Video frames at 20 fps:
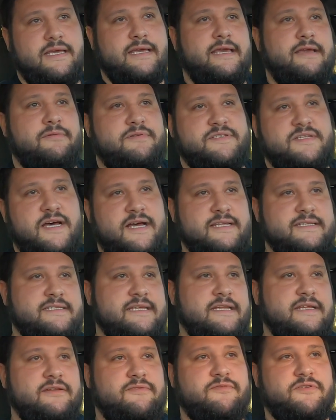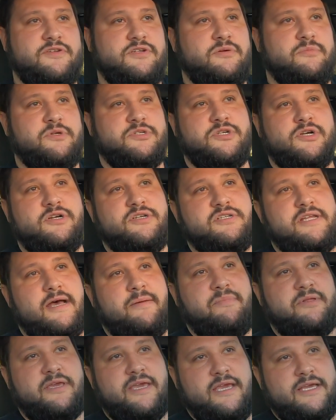It was not intended for turbocharged
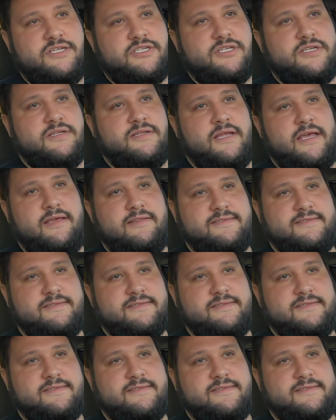application.